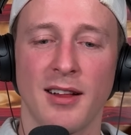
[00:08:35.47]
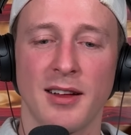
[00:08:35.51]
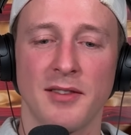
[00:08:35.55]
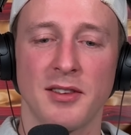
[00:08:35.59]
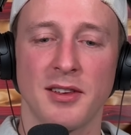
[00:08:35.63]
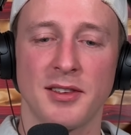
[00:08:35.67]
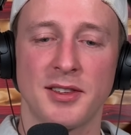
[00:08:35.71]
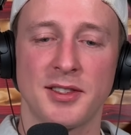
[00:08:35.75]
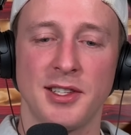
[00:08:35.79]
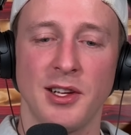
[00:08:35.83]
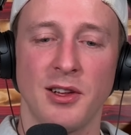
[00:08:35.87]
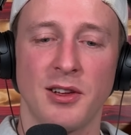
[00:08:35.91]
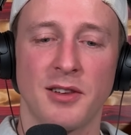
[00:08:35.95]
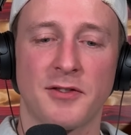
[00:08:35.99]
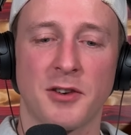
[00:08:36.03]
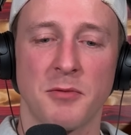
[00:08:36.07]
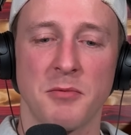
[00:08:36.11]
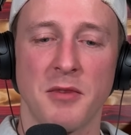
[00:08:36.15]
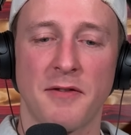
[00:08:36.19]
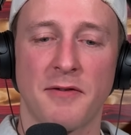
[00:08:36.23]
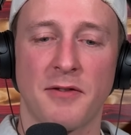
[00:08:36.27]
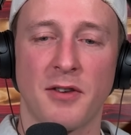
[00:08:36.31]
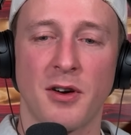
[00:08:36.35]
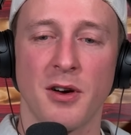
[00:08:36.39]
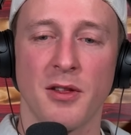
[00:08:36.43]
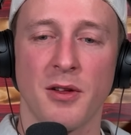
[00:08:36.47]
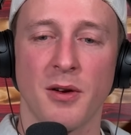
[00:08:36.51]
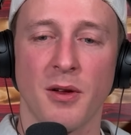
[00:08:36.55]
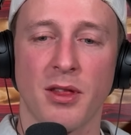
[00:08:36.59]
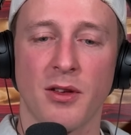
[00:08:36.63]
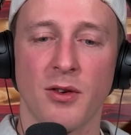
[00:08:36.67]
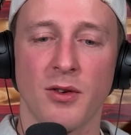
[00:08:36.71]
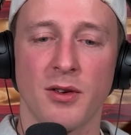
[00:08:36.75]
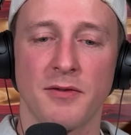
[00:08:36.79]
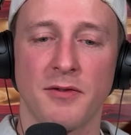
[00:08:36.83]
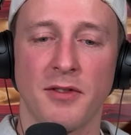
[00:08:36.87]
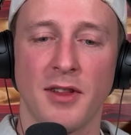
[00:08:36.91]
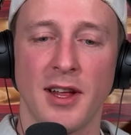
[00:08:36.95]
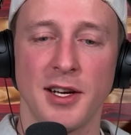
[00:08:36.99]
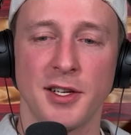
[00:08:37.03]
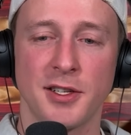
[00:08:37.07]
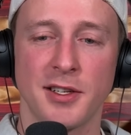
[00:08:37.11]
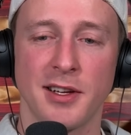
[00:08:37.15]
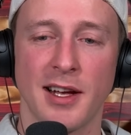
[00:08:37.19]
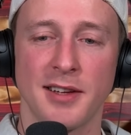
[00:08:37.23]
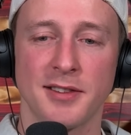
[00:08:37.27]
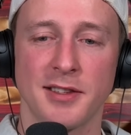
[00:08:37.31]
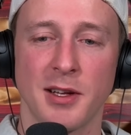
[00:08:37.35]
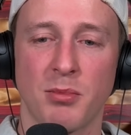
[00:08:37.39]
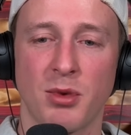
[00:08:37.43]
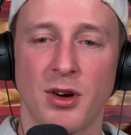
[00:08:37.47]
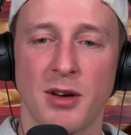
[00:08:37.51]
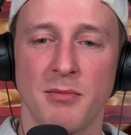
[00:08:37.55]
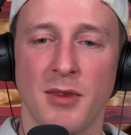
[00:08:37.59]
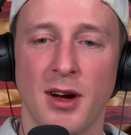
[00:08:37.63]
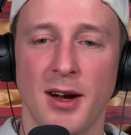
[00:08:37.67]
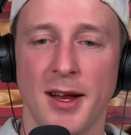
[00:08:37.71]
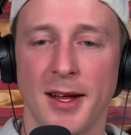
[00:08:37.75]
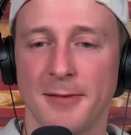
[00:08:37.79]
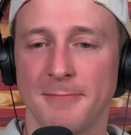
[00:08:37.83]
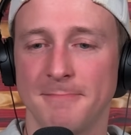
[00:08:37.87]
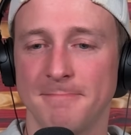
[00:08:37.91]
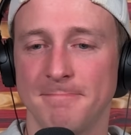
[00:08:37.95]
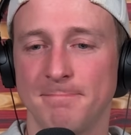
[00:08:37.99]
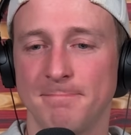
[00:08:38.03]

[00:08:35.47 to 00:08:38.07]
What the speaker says: even stealing from you further through inflation as they print money.